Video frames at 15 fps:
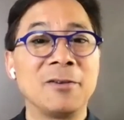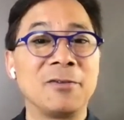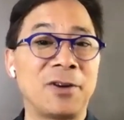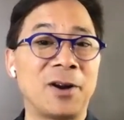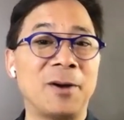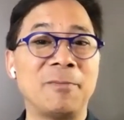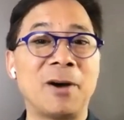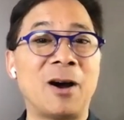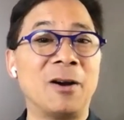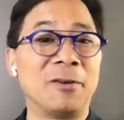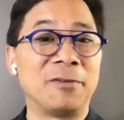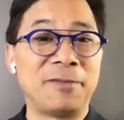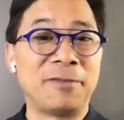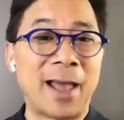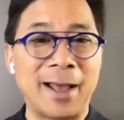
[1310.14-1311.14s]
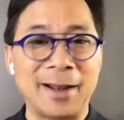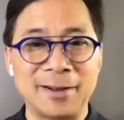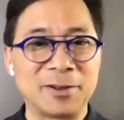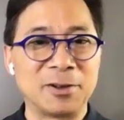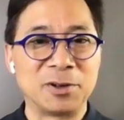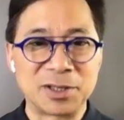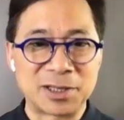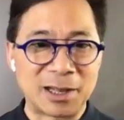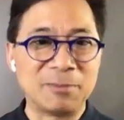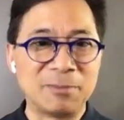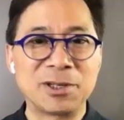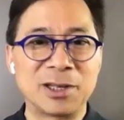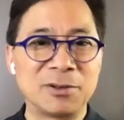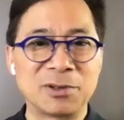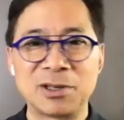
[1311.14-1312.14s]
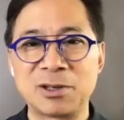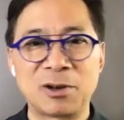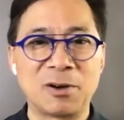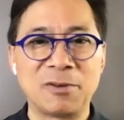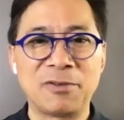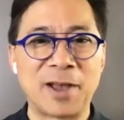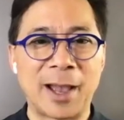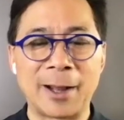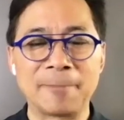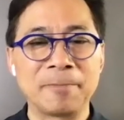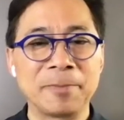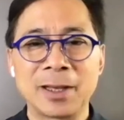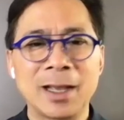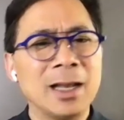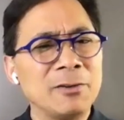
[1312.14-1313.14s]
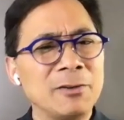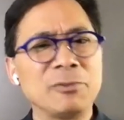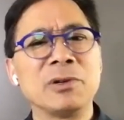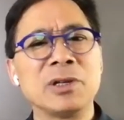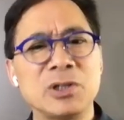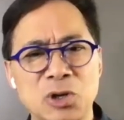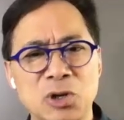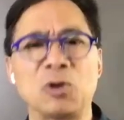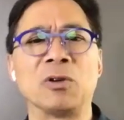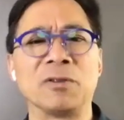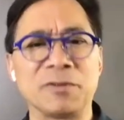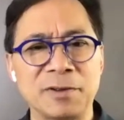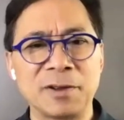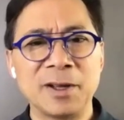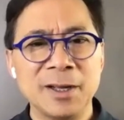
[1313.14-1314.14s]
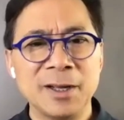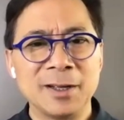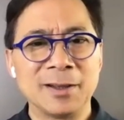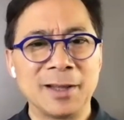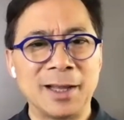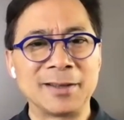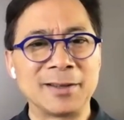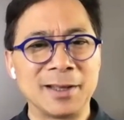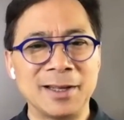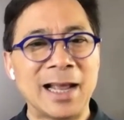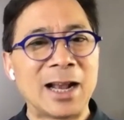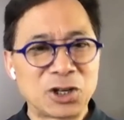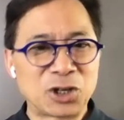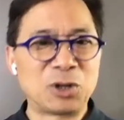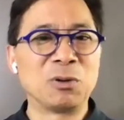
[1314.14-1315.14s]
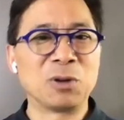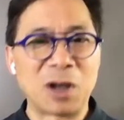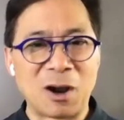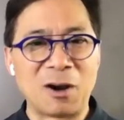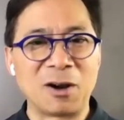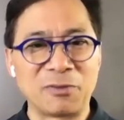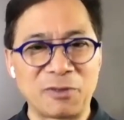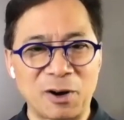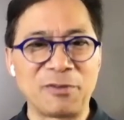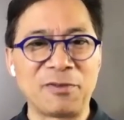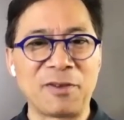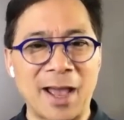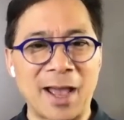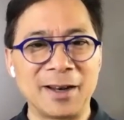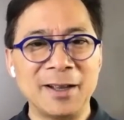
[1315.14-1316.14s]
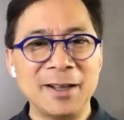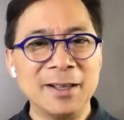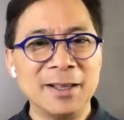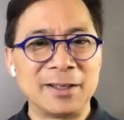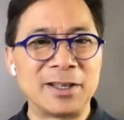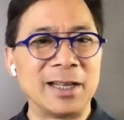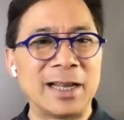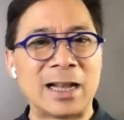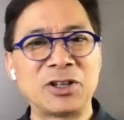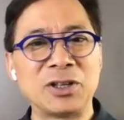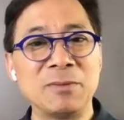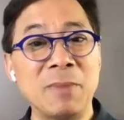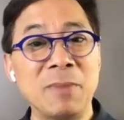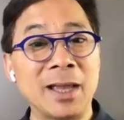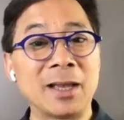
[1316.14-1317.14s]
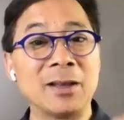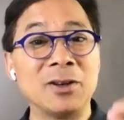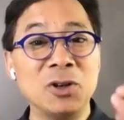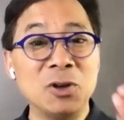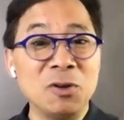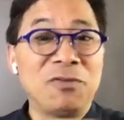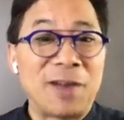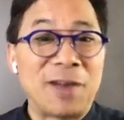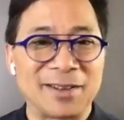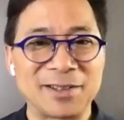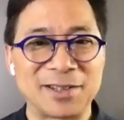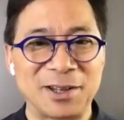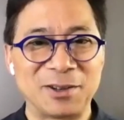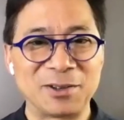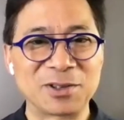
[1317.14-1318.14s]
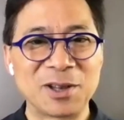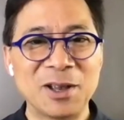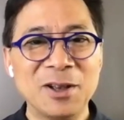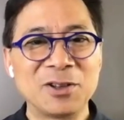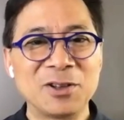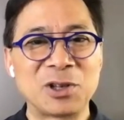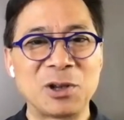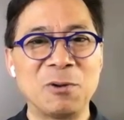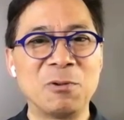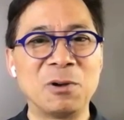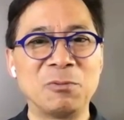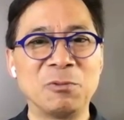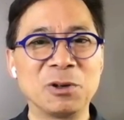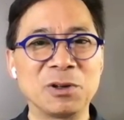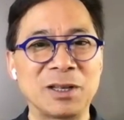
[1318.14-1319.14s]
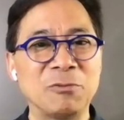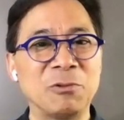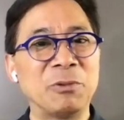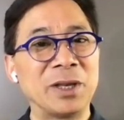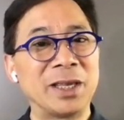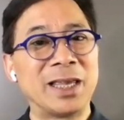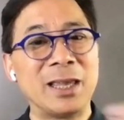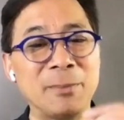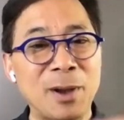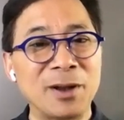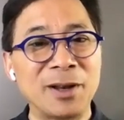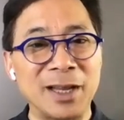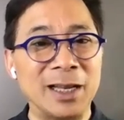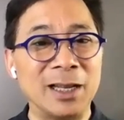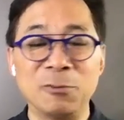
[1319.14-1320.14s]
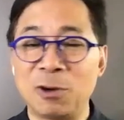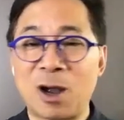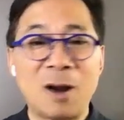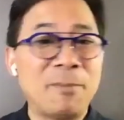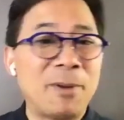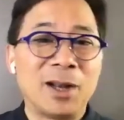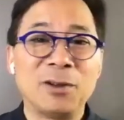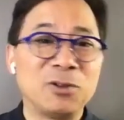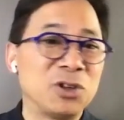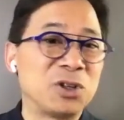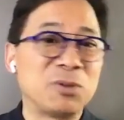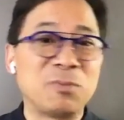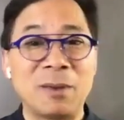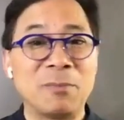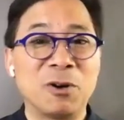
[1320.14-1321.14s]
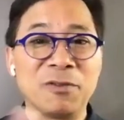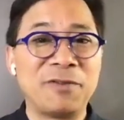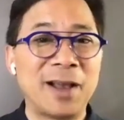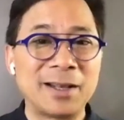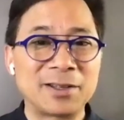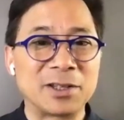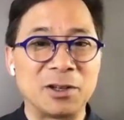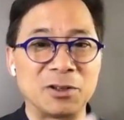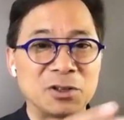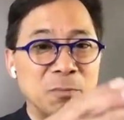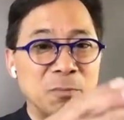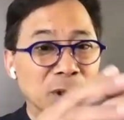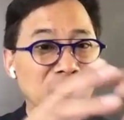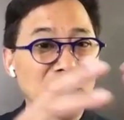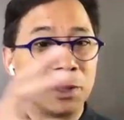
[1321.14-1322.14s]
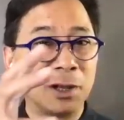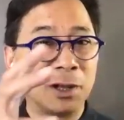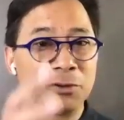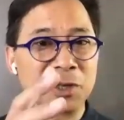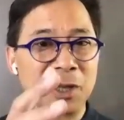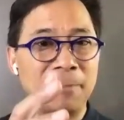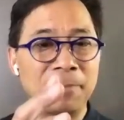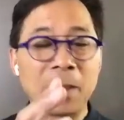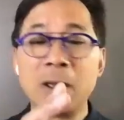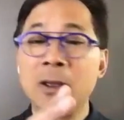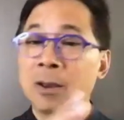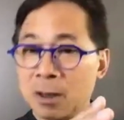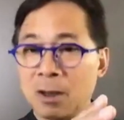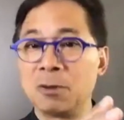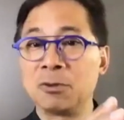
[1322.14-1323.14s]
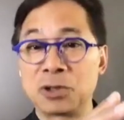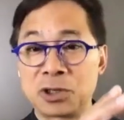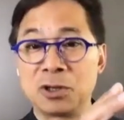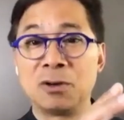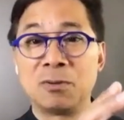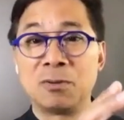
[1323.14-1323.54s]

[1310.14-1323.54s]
from our fat. There's stem cells into our fat, kind of a reserve, like the National Guard of our fat and actually make new fat cells. So when we're when we keep on eating, our body will just make more fat cells, blow those up. Oh, still